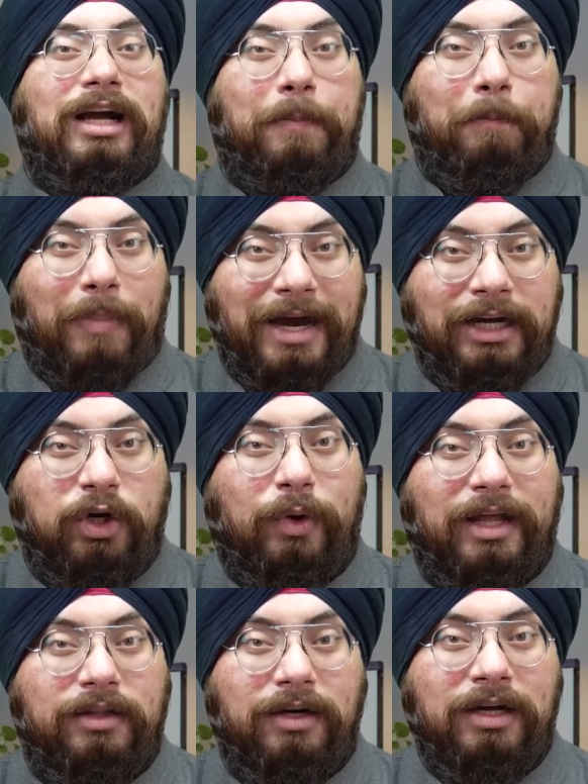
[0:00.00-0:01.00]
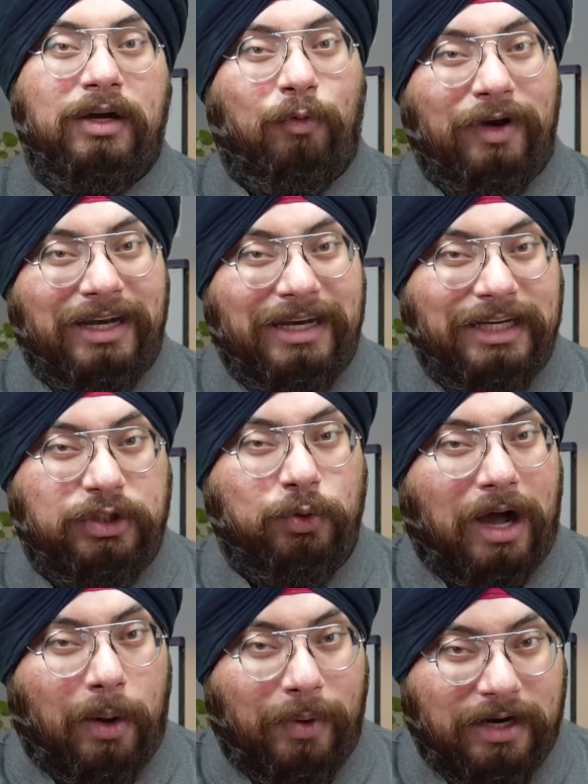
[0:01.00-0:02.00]
combined together will lead
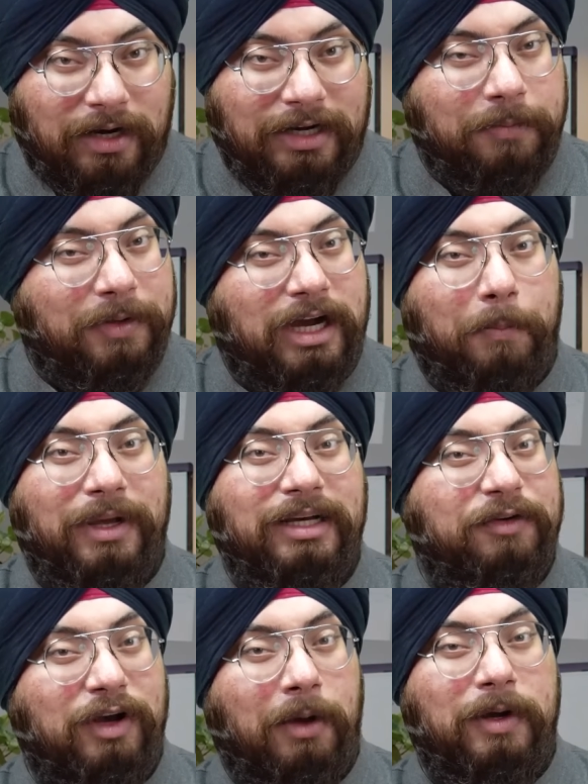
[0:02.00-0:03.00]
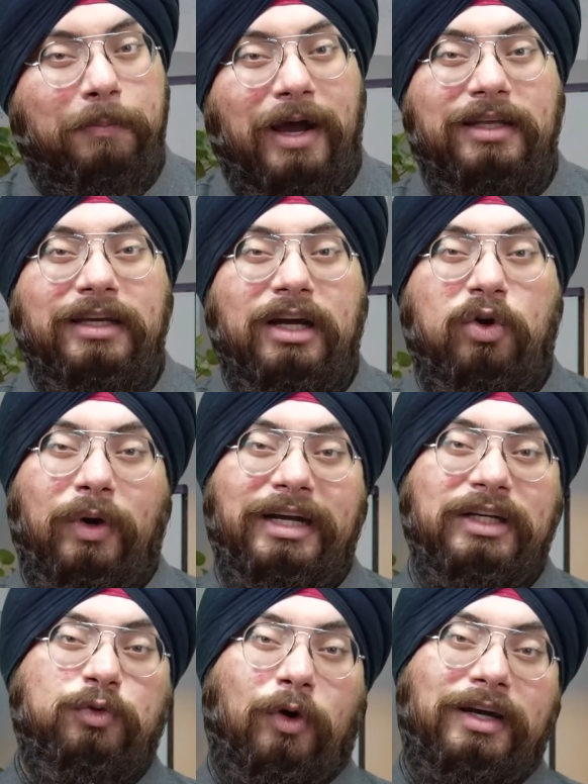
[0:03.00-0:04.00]
to our country becoming developed by the year
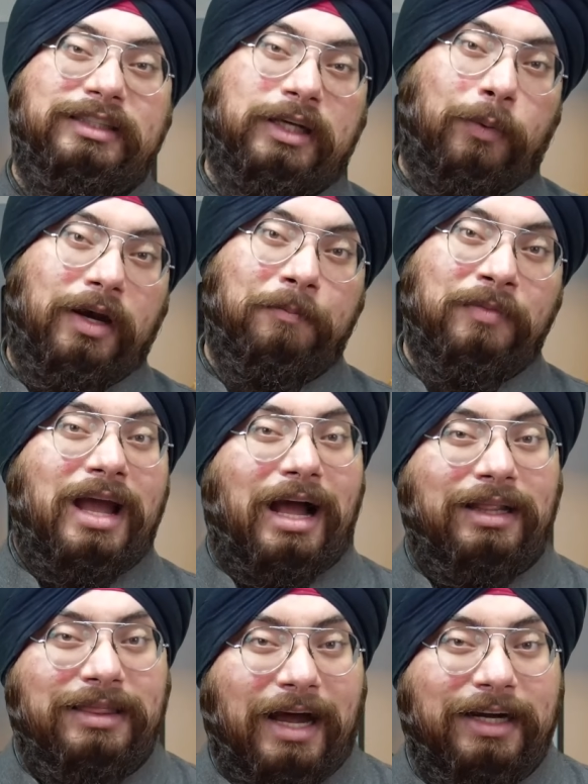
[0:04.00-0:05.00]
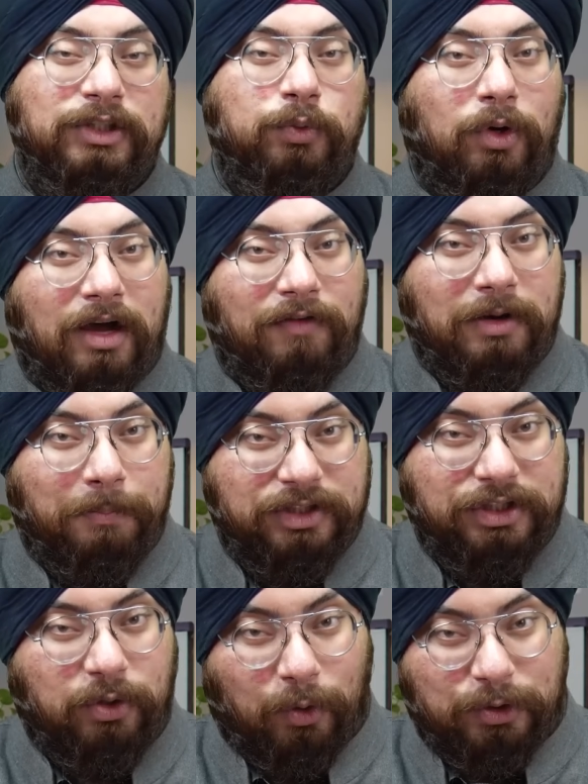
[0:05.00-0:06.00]
2047. And that is what our
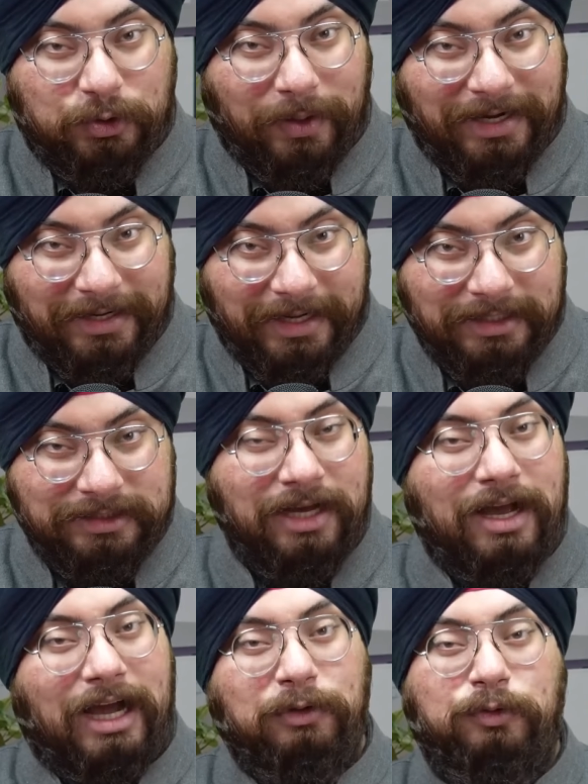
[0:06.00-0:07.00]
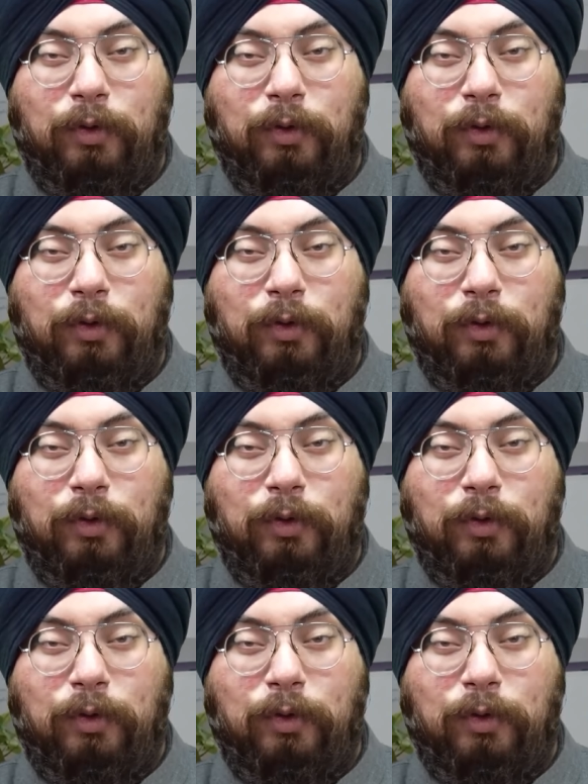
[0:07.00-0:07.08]
budget it also entails and